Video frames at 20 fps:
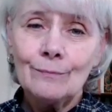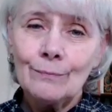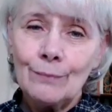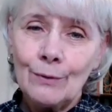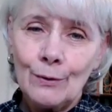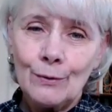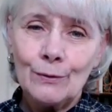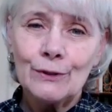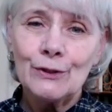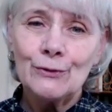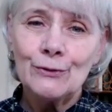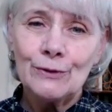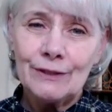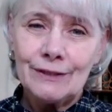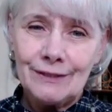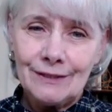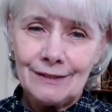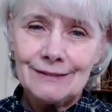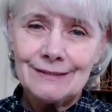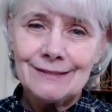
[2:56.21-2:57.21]
Poetry
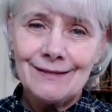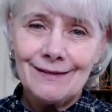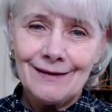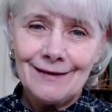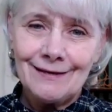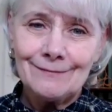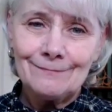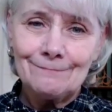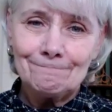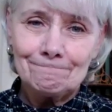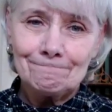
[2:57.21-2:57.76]
does that.